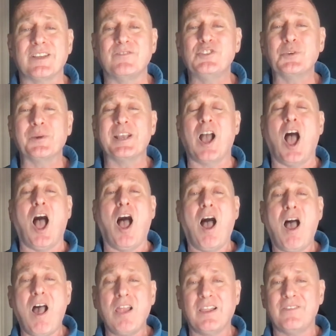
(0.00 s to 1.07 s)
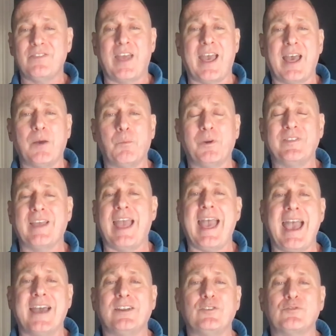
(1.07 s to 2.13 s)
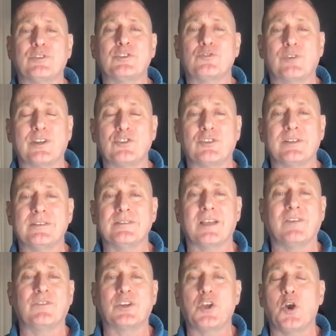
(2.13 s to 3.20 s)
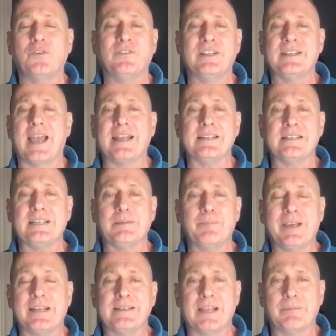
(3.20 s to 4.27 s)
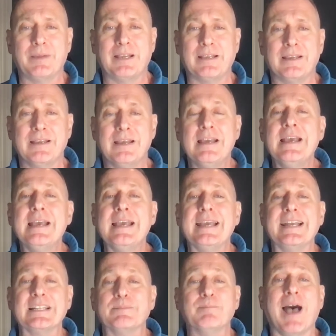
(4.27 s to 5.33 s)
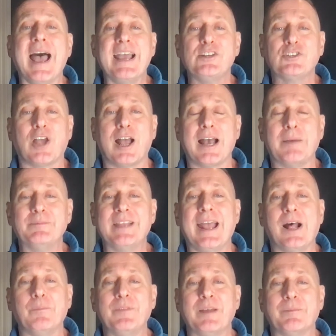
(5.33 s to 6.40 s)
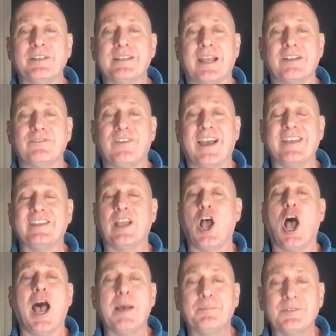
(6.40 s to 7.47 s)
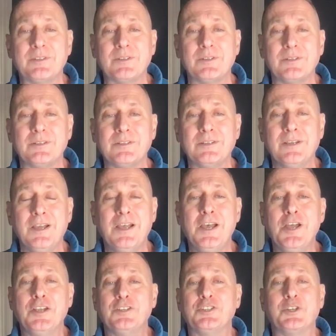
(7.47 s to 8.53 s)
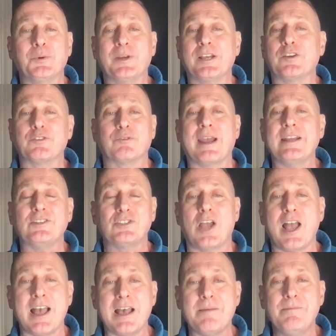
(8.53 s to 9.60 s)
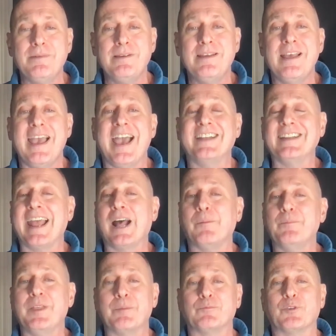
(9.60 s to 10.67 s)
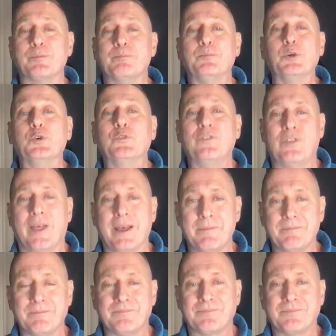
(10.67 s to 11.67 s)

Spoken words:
of doing all of that with the added restrictions of the COVID-19 pandemic. It's my job to help them identify the obstacles to doing a great job and to help them remove them.